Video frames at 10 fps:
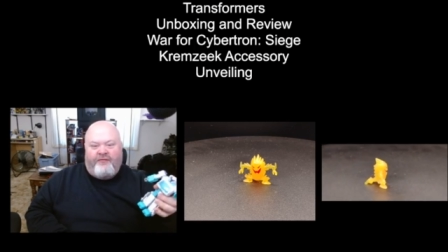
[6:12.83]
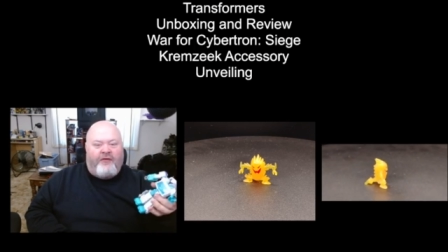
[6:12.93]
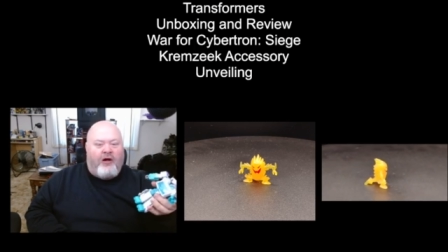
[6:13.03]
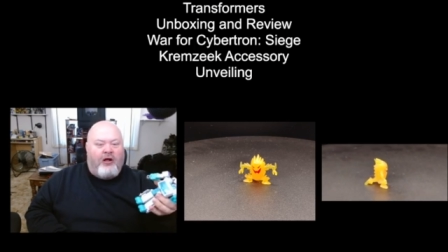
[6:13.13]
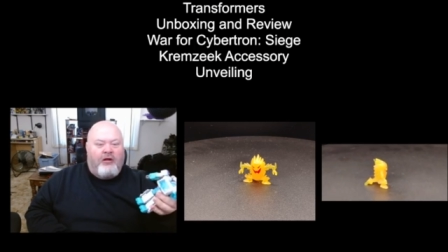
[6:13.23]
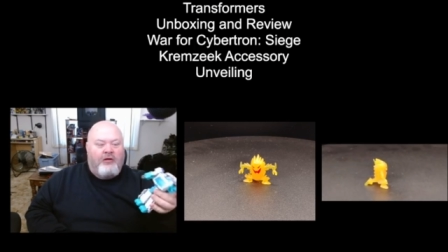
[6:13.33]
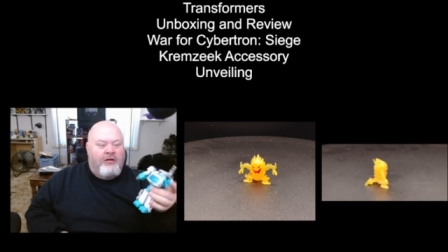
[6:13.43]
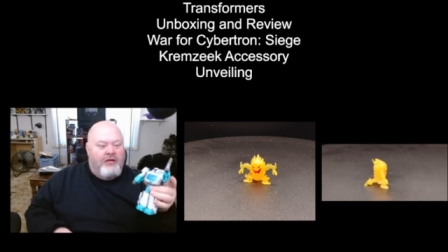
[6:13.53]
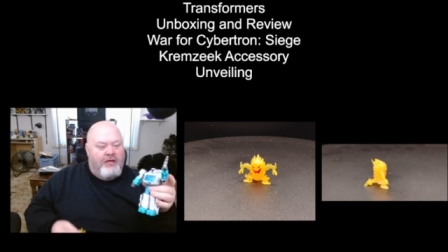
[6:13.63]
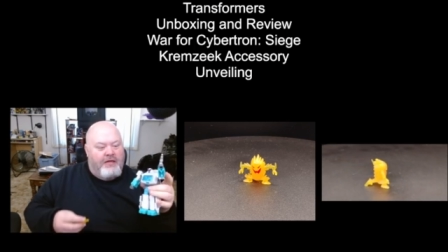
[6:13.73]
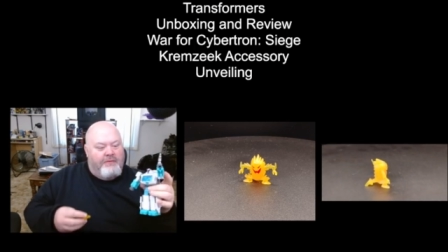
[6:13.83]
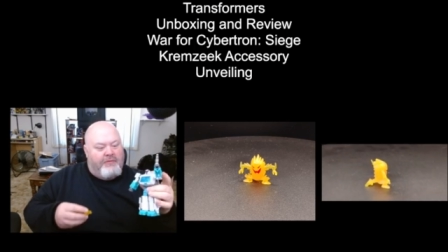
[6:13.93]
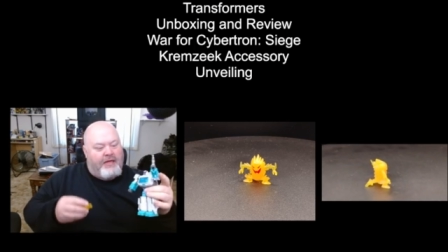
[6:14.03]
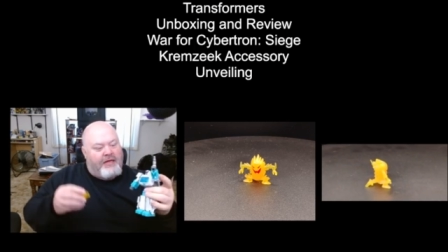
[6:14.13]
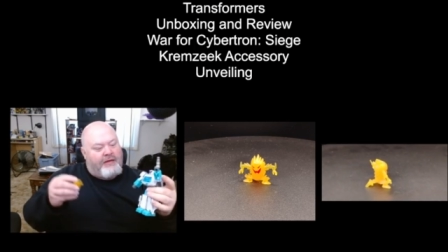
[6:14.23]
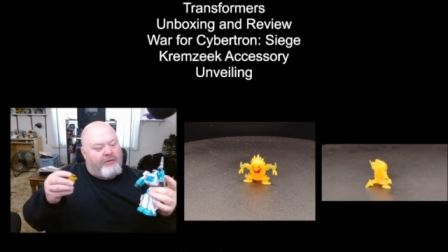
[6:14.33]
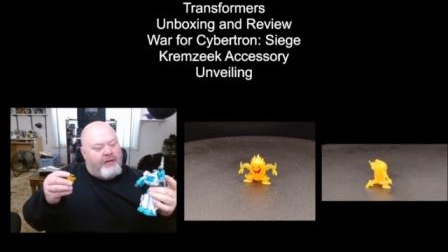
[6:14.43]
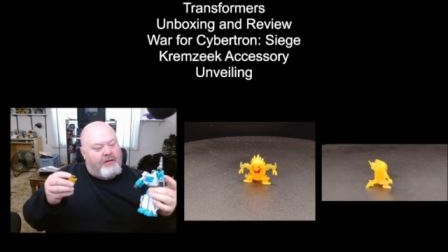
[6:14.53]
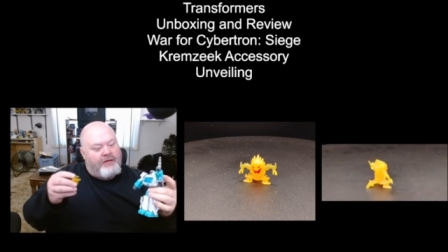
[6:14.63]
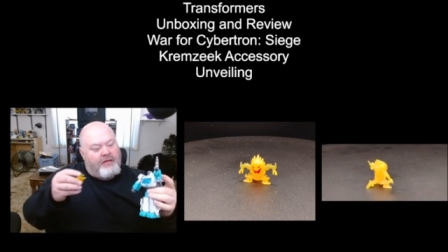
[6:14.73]
fall. But
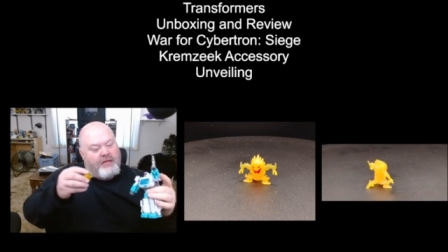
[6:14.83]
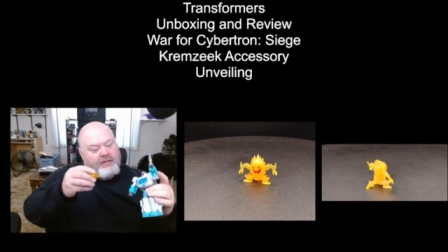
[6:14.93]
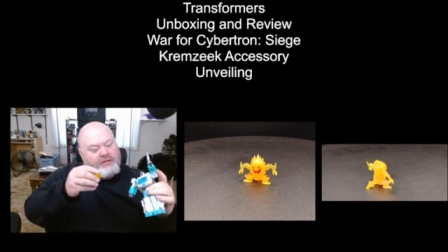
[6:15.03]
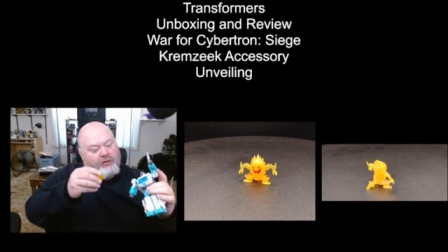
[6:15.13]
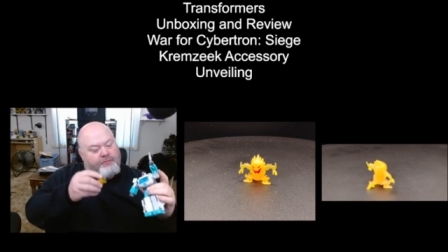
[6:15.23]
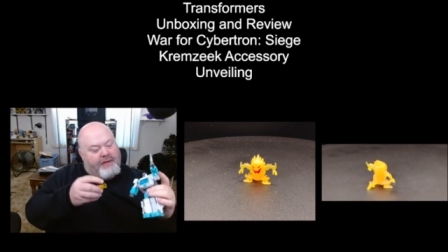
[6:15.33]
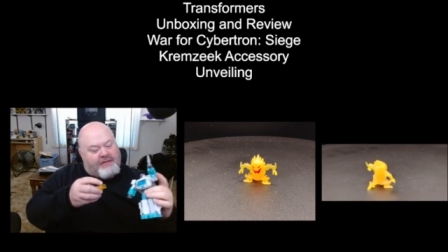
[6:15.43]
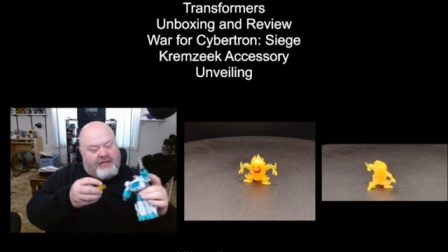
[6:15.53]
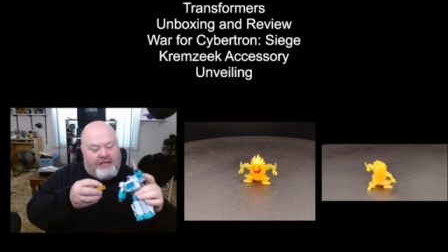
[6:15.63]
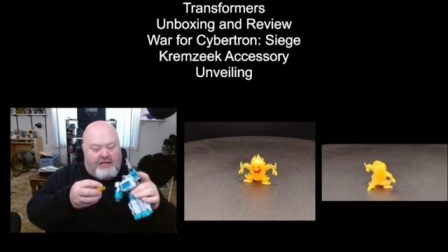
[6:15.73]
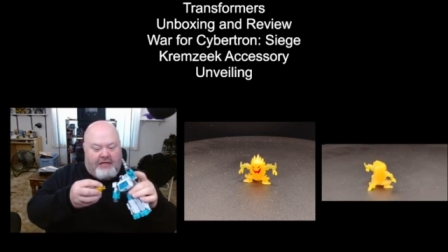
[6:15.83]
anyway, so basically,